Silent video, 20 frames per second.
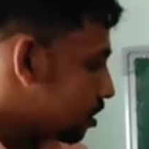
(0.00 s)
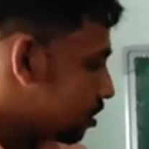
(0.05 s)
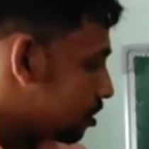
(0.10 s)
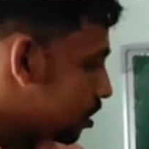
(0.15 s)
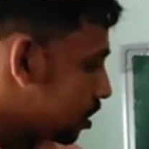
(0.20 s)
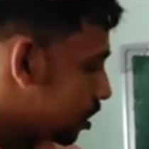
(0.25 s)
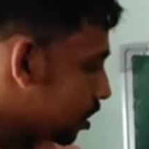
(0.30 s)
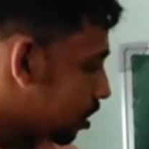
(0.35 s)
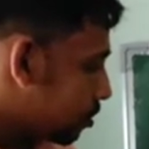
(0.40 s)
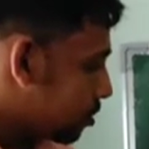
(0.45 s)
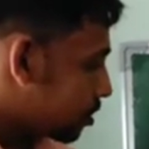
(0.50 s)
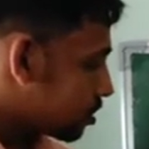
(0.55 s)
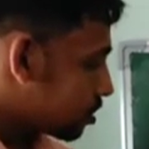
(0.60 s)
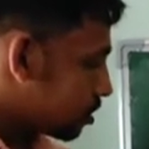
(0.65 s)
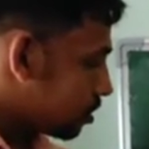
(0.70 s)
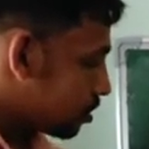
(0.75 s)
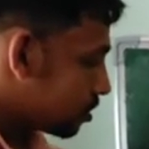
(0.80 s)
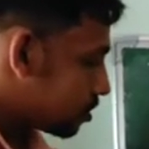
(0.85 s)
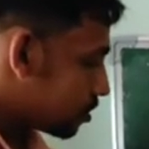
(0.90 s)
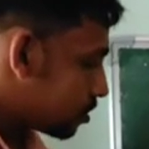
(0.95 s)
Then coming
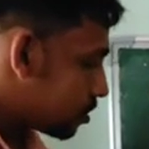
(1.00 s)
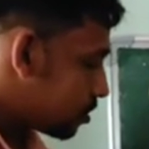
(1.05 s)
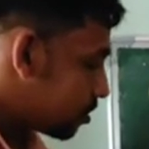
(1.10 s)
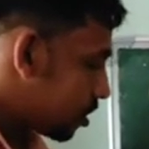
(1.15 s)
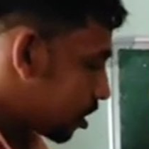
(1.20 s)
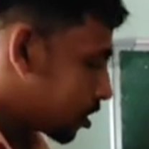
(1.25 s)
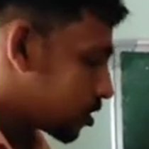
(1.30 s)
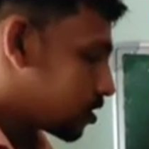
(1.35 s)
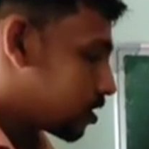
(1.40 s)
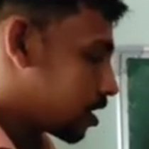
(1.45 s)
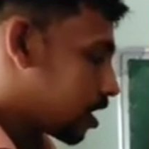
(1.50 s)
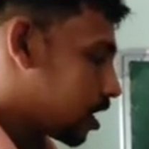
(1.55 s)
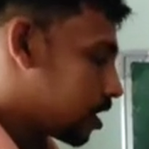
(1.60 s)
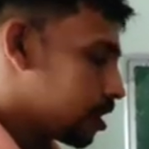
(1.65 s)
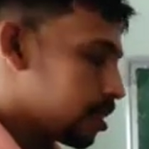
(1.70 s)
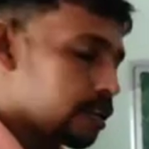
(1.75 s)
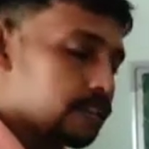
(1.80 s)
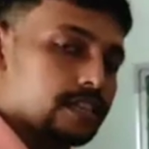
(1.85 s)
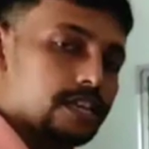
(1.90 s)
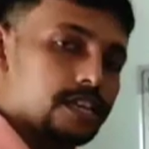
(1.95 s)
this next
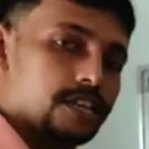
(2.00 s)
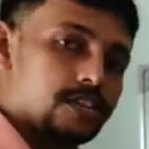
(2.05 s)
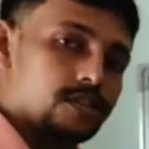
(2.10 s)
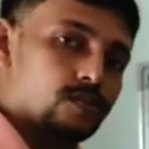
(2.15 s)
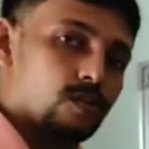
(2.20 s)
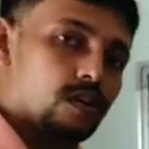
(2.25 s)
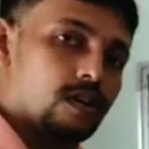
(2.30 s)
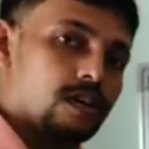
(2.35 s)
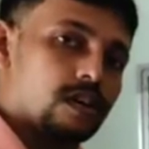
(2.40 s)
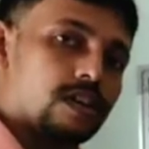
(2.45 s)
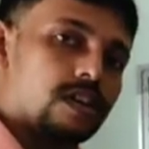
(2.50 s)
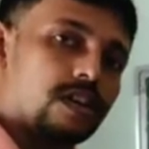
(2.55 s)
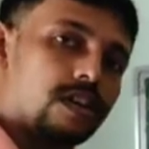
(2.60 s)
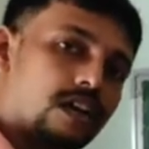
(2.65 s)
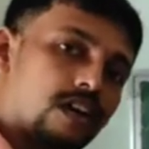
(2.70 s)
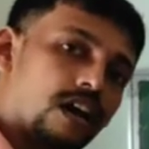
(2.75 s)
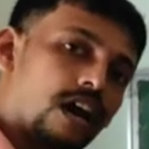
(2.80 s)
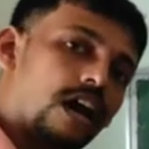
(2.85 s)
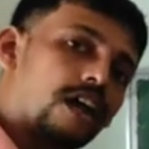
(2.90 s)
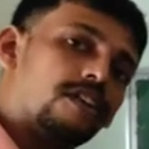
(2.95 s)
category, that is what?
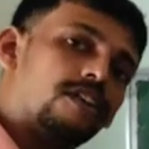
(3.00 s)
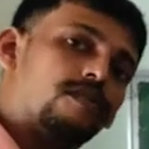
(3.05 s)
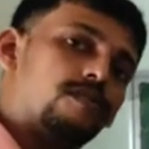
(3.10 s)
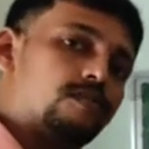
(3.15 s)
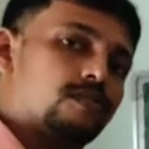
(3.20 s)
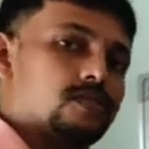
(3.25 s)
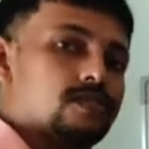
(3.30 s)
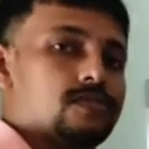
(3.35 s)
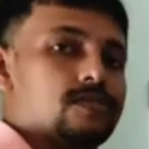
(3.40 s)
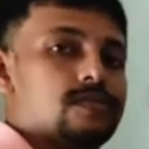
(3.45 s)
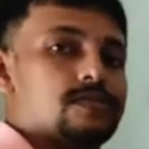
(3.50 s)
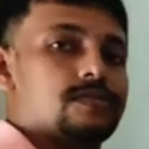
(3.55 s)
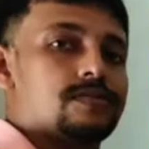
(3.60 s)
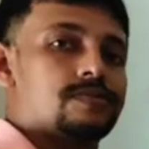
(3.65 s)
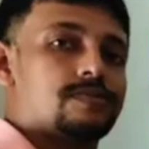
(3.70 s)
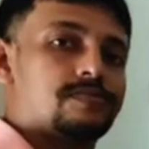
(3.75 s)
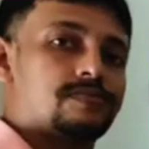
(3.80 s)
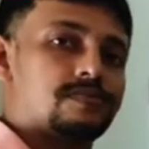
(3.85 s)
Carnivores.